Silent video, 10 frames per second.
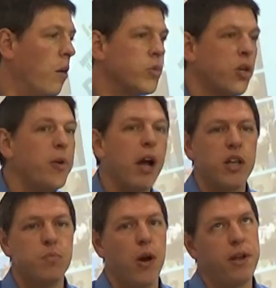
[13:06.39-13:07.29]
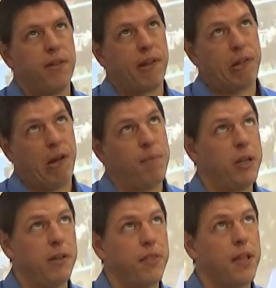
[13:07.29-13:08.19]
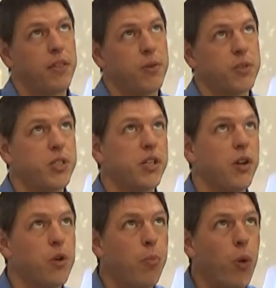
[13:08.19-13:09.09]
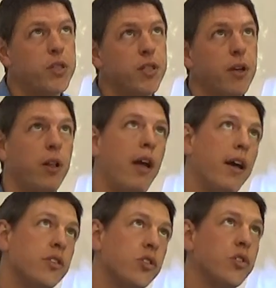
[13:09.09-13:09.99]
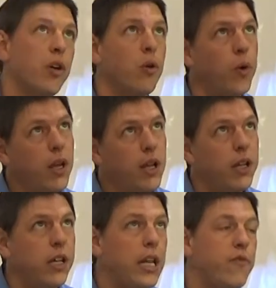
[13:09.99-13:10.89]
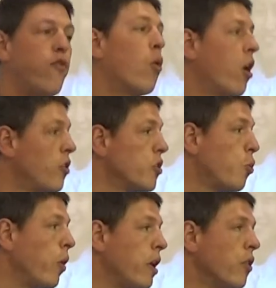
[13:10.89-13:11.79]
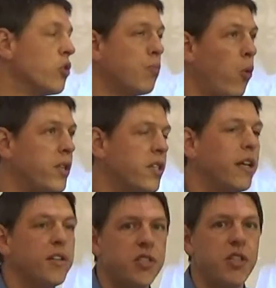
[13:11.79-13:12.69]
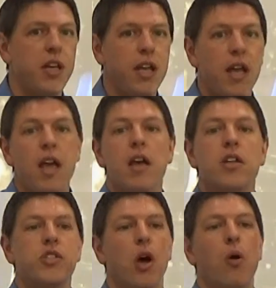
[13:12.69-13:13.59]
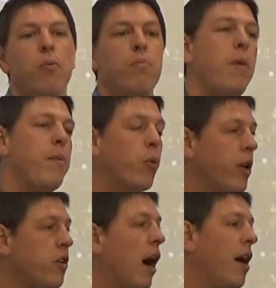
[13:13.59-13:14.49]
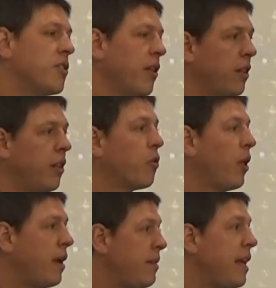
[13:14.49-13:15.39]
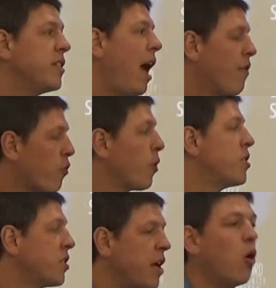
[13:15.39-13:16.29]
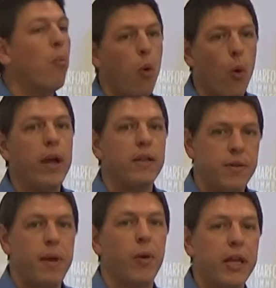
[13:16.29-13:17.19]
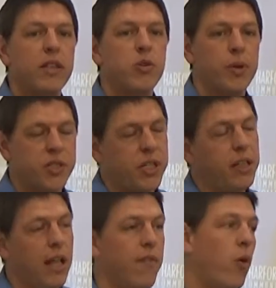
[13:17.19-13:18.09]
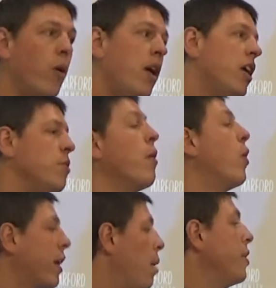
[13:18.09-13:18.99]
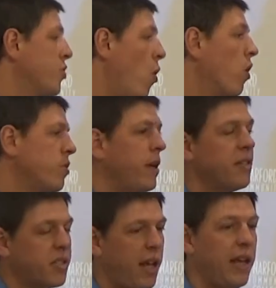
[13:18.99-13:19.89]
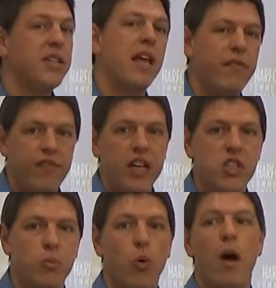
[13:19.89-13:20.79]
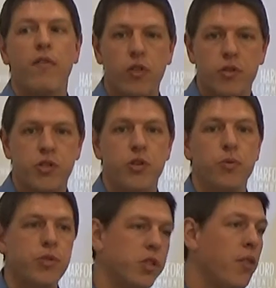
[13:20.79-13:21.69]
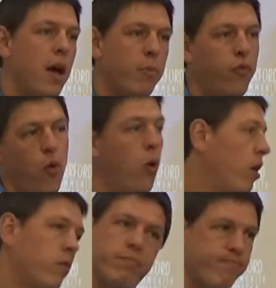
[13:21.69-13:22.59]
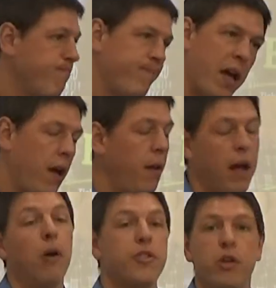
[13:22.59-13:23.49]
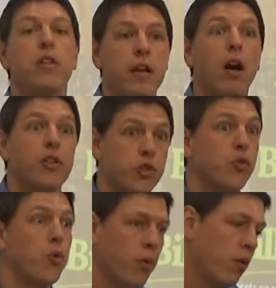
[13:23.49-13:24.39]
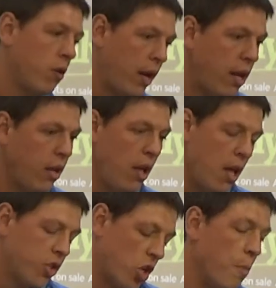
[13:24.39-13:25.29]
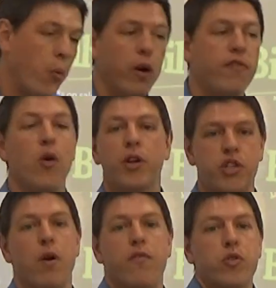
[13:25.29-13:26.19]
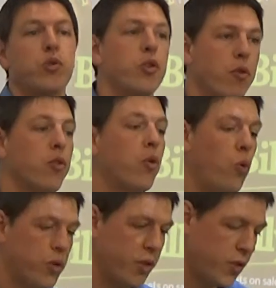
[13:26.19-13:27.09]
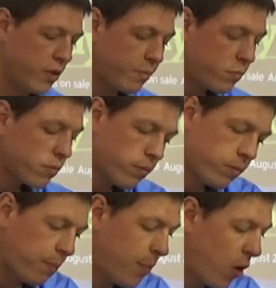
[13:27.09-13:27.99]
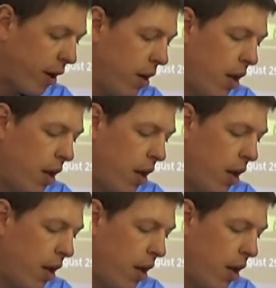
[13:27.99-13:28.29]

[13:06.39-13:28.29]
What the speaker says: Some of you guys might, like, I mean, I think there's 600 points in the class, so you need 420 of those points to get a C. So maybe one of you guys, like, literally needs every single point to be able to get to a C level. You might want to come and talk to me and say, is that feasible? Have other students done that before? And I'll tell you the honest truth, okay? So you might want to focus your efforts on your other courses. All right.